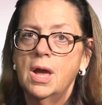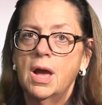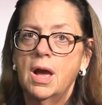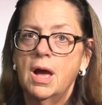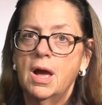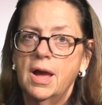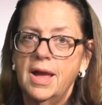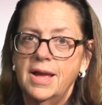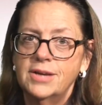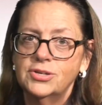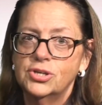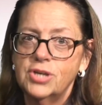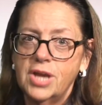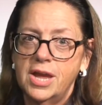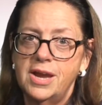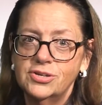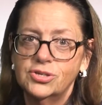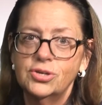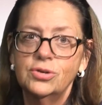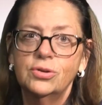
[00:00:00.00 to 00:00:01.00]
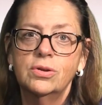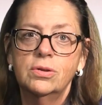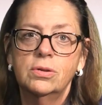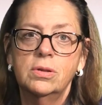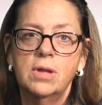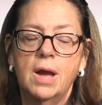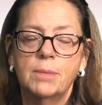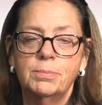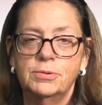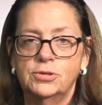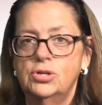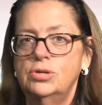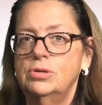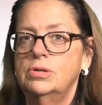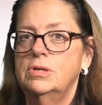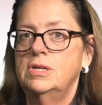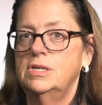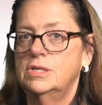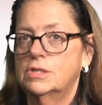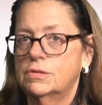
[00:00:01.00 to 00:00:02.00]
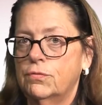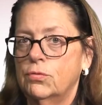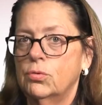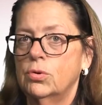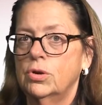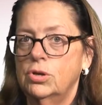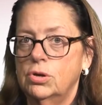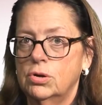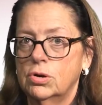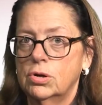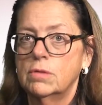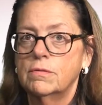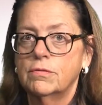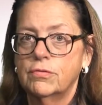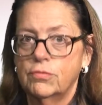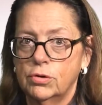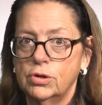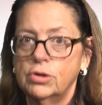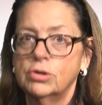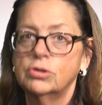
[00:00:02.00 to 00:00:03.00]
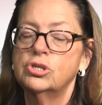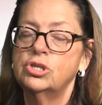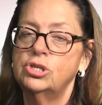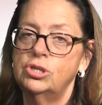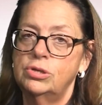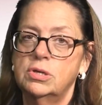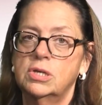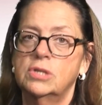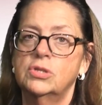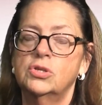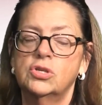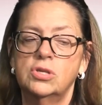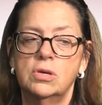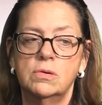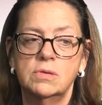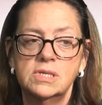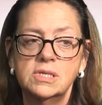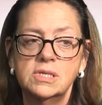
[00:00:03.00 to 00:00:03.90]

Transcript: educational opportunities for your students. So a